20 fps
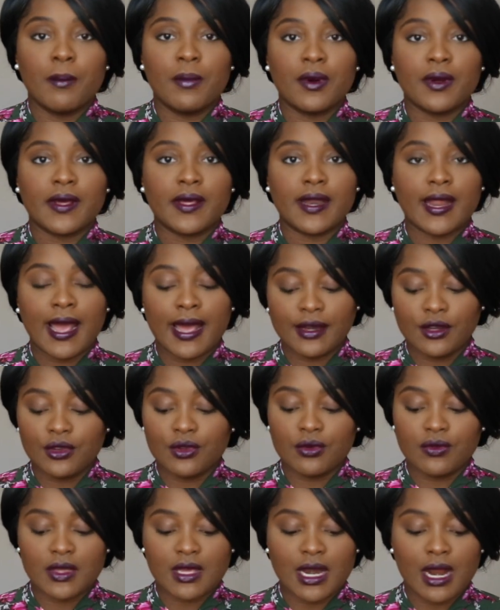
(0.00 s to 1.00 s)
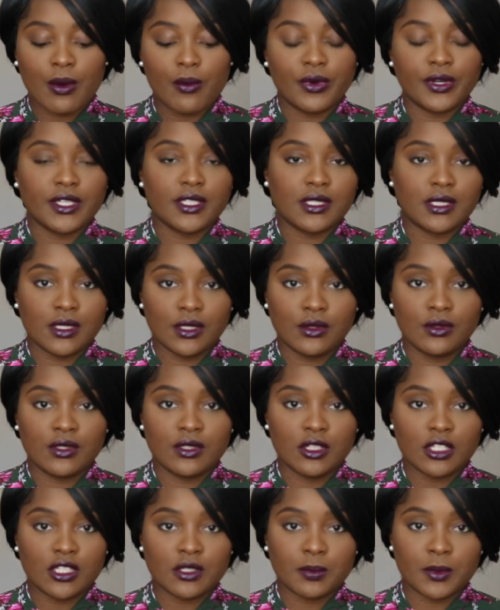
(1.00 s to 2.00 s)
but I knew that I wanted to
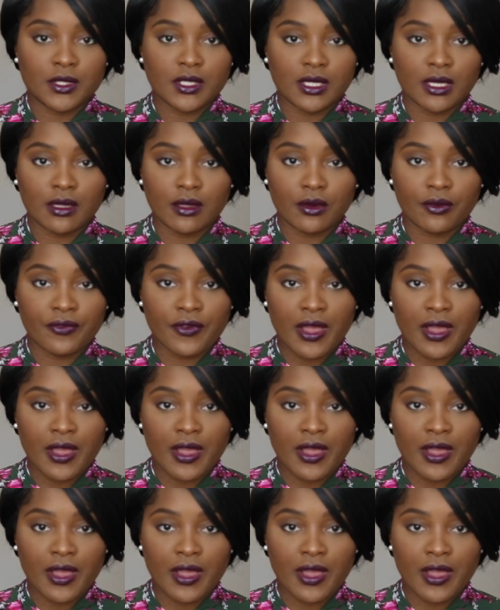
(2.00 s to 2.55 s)
use this particular